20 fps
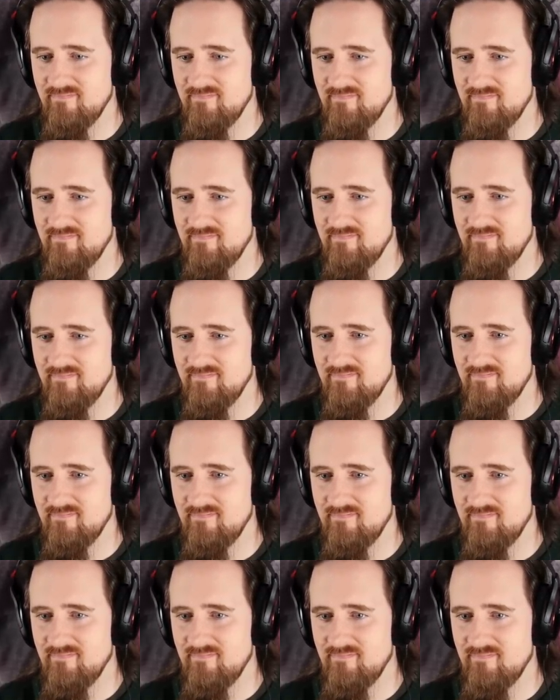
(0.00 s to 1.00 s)
it
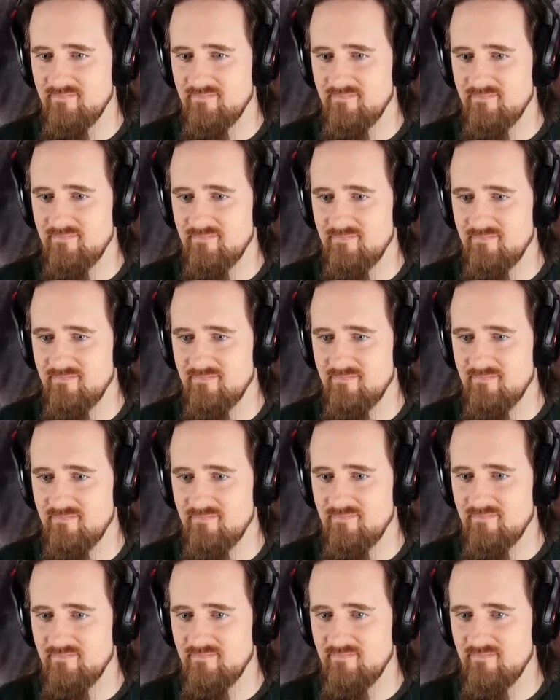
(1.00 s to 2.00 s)
is designed to
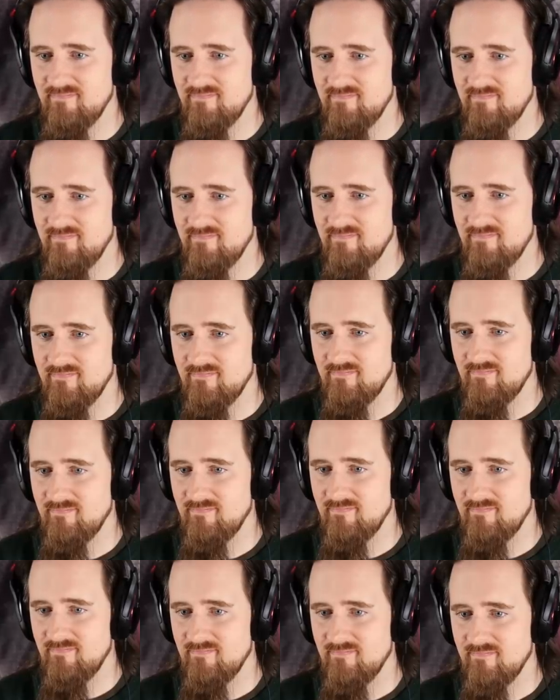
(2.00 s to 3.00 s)
really only go one
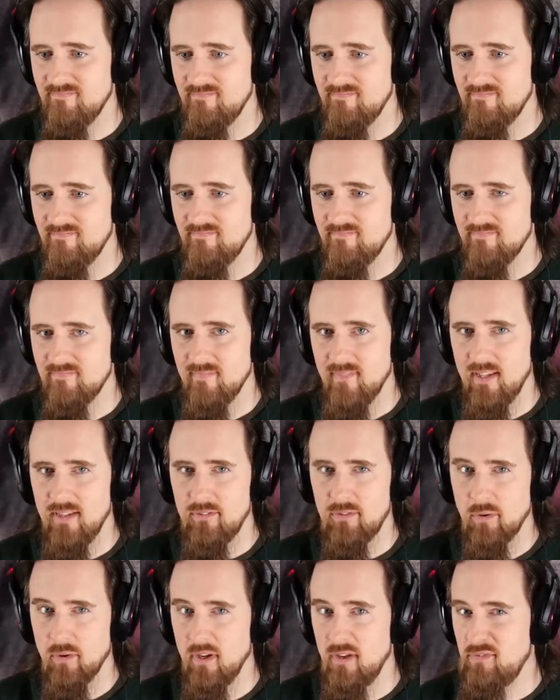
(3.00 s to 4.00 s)
way.
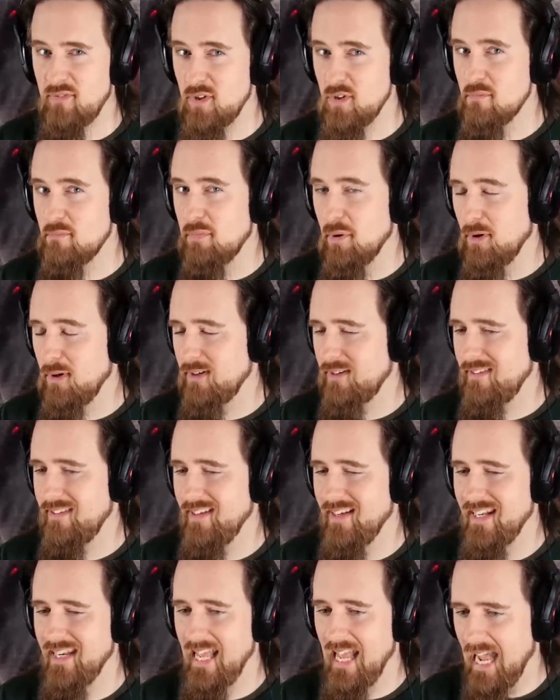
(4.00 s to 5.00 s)
So if you
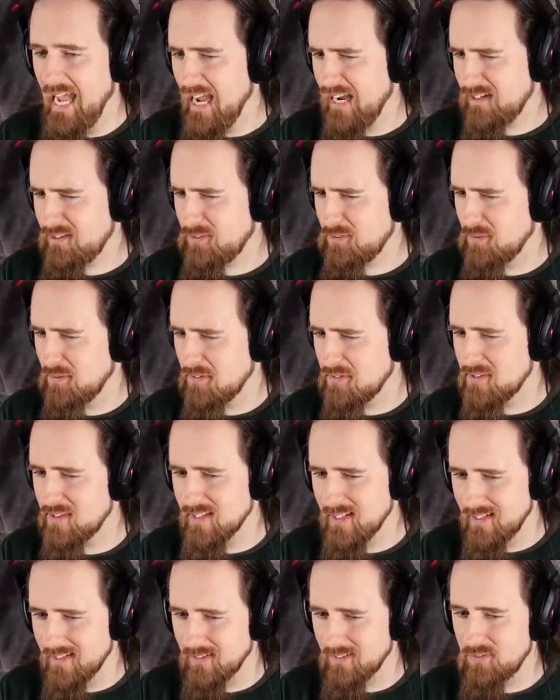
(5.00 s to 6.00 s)
put an axe on
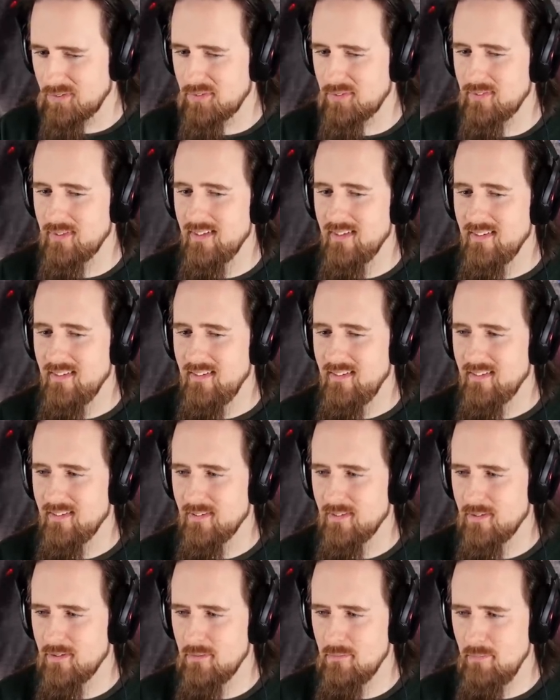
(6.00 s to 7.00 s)
this,
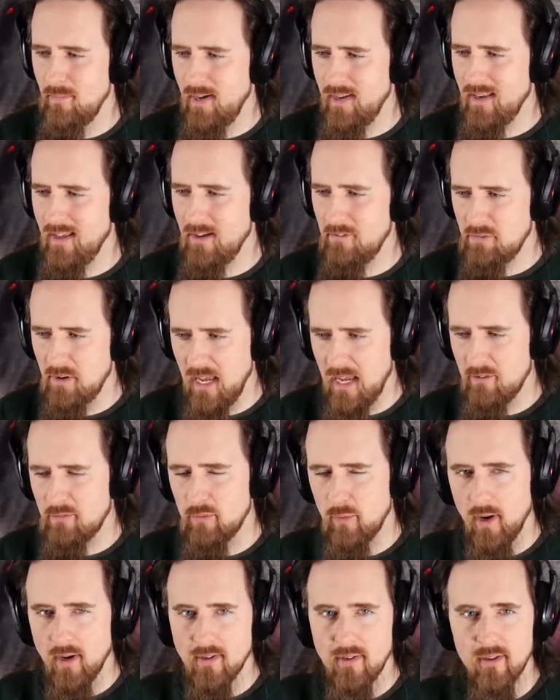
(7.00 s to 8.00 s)
you might have
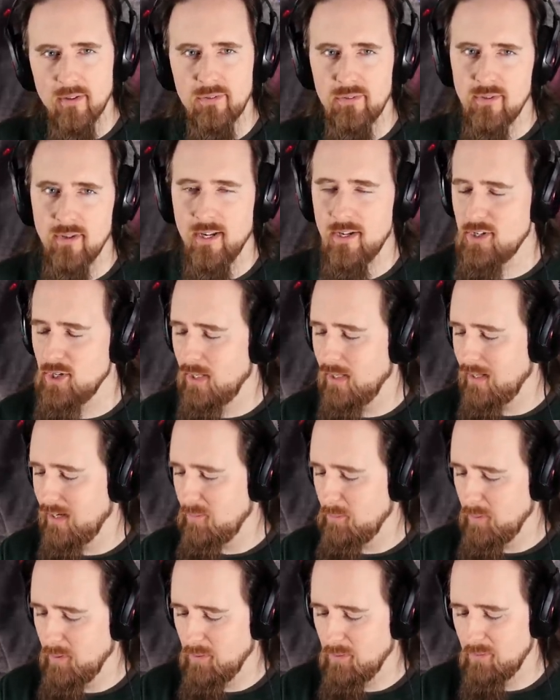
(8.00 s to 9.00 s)
halfway decent edge
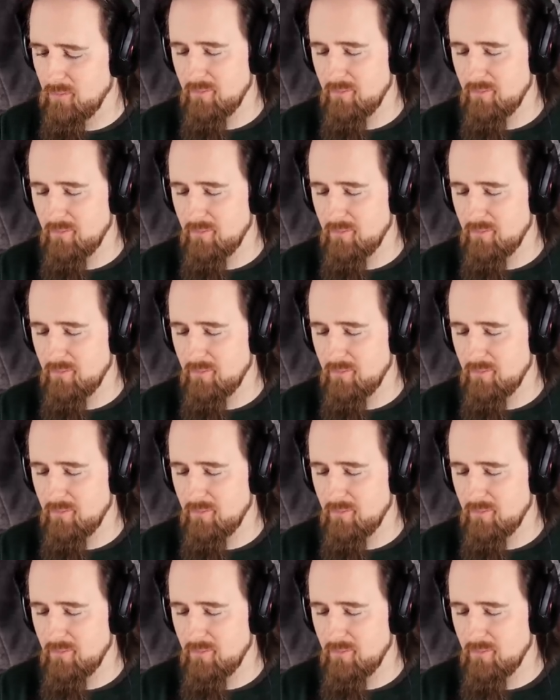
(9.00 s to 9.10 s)
alignment.